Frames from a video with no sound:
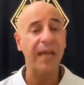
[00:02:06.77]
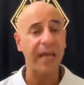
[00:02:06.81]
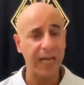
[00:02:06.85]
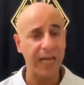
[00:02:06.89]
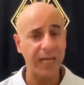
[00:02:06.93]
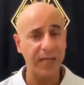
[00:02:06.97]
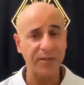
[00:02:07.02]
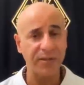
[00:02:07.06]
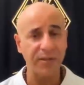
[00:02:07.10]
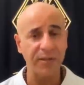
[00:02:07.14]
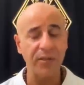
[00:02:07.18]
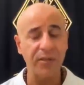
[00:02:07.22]

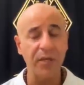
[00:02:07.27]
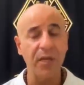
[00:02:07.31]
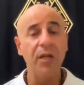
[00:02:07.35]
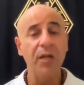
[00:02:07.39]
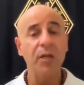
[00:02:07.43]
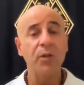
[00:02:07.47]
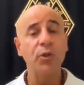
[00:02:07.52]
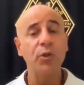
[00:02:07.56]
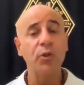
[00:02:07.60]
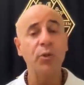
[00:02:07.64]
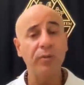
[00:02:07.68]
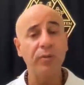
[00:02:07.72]
access
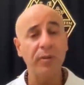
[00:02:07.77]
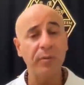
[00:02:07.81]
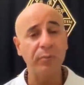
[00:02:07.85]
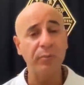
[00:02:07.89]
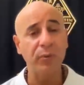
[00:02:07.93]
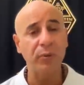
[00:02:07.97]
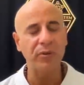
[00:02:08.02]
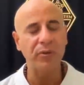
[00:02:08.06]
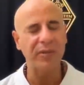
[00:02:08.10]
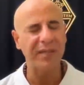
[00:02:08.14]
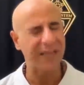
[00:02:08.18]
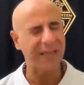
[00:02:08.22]
to the
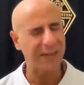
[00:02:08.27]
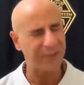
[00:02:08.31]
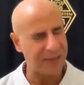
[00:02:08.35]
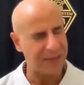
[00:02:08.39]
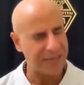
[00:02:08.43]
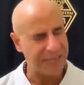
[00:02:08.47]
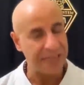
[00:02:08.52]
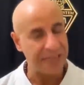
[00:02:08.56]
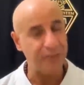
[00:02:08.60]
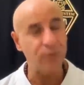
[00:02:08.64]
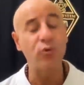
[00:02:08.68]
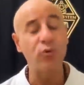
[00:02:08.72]
books and they
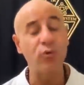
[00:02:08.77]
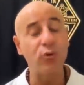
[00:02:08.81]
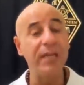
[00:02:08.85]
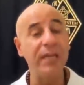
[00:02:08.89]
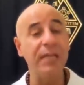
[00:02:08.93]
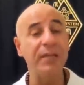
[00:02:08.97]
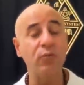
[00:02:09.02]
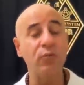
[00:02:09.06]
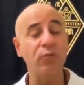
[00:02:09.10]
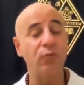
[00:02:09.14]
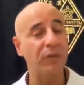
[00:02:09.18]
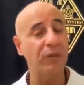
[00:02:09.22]
can
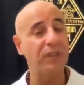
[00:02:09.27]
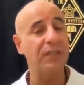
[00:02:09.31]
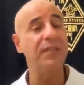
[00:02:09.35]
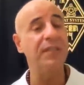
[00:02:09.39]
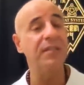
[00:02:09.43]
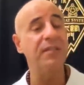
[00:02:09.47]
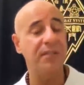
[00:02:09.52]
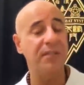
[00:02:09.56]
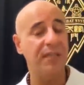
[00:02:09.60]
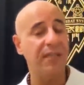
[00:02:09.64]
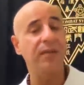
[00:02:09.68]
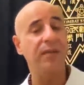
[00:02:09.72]
read what
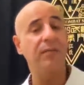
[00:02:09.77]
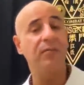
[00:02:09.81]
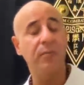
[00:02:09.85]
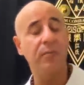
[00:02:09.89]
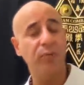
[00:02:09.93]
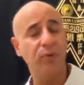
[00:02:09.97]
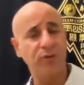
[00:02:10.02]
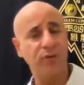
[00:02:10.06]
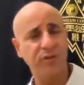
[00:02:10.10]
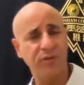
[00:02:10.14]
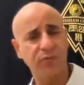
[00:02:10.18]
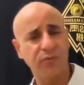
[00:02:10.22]
is in the
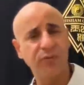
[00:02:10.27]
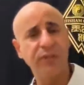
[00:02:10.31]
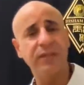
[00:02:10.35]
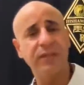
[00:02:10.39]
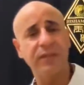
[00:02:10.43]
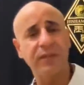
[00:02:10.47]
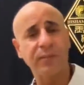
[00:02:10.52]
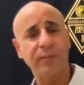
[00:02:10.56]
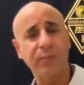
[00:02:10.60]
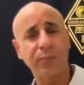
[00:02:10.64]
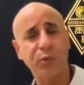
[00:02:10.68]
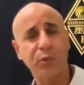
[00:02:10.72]
books
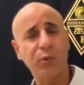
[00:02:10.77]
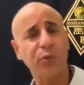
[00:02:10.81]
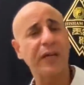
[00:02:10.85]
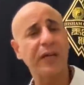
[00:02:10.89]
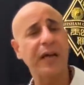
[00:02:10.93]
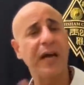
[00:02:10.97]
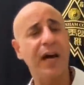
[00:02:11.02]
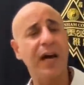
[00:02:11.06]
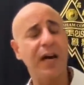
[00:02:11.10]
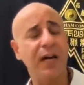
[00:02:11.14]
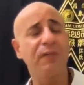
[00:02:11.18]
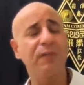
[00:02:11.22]
written. You
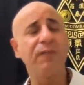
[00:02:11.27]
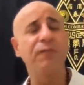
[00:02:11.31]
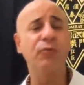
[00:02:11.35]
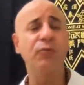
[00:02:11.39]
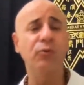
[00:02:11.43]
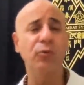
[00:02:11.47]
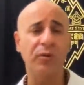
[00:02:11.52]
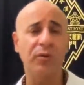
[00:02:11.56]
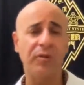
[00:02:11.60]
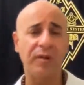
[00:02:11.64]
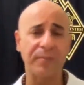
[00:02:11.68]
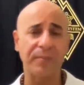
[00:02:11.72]
can't
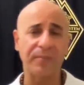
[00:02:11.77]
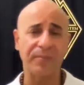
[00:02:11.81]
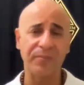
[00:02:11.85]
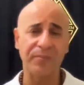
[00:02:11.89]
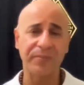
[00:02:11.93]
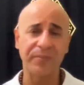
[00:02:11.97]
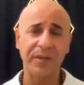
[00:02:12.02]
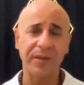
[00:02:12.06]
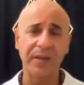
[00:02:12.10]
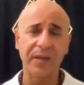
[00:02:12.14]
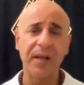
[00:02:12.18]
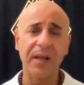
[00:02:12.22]
fool them.
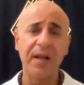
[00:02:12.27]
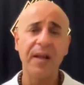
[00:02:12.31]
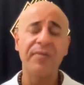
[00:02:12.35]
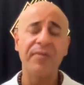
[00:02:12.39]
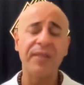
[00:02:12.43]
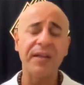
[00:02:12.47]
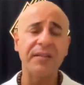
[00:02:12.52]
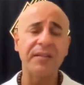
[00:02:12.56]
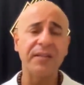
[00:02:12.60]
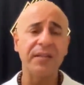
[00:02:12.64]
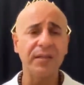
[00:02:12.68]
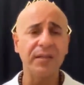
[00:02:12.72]

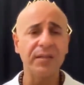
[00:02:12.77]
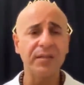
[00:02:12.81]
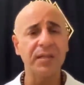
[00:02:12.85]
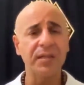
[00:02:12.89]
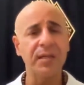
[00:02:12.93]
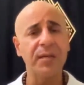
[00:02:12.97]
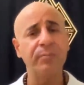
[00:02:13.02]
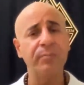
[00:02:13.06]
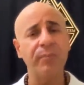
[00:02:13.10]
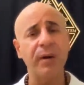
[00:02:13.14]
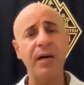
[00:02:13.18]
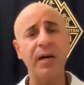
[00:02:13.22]
That is
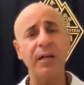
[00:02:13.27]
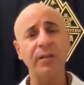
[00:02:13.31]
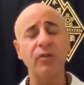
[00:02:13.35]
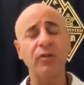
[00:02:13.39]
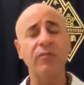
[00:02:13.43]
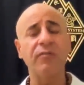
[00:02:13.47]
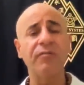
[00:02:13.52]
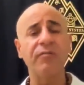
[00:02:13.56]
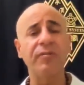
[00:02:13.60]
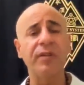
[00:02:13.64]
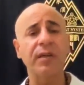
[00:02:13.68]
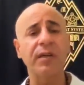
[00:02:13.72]
a part
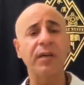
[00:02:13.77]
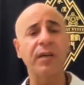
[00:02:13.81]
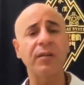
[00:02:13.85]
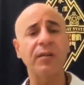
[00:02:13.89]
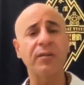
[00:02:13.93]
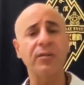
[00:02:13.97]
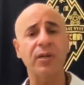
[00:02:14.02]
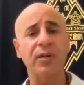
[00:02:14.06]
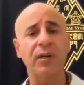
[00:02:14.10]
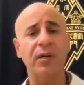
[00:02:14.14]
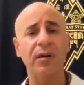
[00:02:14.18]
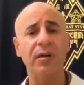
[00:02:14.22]
of their
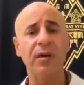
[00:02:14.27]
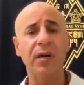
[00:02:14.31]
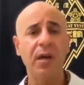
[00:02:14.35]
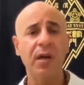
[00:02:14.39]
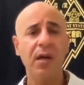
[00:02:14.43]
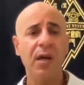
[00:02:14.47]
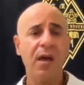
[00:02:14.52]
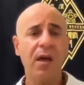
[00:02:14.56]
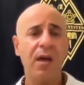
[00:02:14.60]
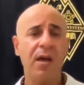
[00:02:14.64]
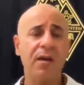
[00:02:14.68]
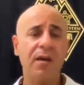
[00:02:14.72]
culture.
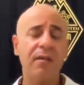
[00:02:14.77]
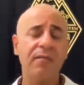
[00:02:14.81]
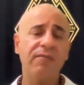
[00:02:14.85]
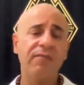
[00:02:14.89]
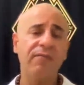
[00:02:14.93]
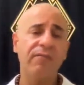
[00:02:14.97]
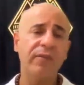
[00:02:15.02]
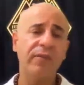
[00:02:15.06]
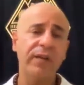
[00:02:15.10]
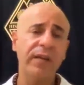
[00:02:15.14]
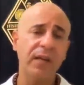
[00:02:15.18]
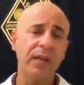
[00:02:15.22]

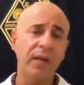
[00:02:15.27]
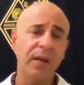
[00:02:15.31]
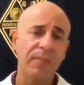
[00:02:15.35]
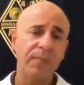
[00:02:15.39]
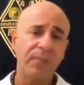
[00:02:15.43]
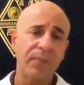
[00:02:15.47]
Every